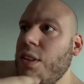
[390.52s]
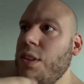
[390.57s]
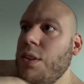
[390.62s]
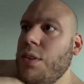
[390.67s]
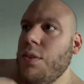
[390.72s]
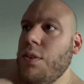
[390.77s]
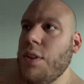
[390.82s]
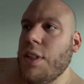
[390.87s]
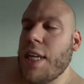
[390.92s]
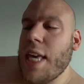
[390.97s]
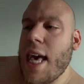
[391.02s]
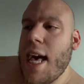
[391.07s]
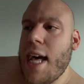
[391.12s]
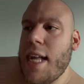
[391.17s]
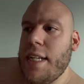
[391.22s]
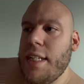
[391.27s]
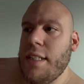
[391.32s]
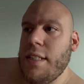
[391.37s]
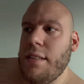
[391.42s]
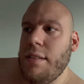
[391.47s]
look
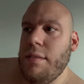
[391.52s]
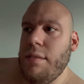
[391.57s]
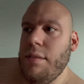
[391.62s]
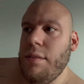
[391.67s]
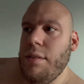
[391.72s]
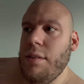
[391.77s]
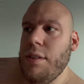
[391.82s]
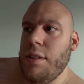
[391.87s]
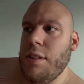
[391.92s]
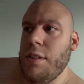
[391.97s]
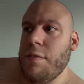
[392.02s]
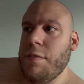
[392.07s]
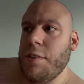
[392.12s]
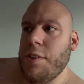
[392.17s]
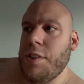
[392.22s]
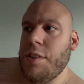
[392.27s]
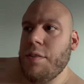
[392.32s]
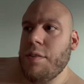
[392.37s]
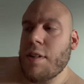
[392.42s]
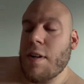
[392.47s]
at it, if you're
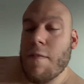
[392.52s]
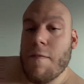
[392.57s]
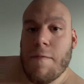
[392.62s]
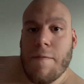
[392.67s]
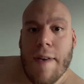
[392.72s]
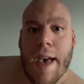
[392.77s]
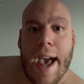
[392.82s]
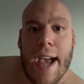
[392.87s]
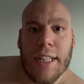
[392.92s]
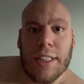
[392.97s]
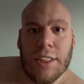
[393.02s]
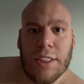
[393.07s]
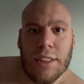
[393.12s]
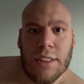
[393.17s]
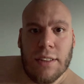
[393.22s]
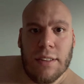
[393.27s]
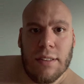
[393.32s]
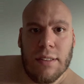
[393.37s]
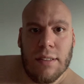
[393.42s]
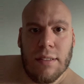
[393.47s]
doing a
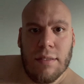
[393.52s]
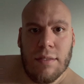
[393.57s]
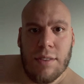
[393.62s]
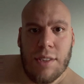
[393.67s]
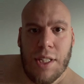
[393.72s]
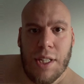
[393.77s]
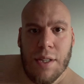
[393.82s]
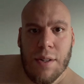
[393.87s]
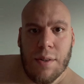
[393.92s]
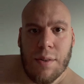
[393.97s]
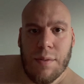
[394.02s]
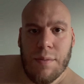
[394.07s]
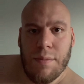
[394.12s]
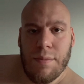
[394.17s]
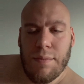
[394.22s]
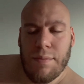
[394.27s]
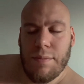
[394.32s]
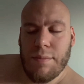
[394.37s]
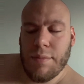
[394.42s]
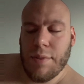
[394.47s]
faction deal,
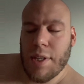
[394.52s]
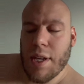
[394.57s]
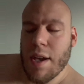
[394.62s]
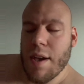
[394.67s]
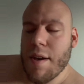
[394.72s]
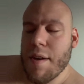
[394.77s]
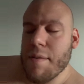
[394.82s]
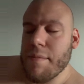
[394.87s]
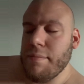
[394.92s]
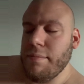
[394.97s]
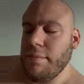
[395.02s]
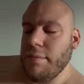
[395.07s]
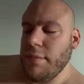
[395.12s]
okay?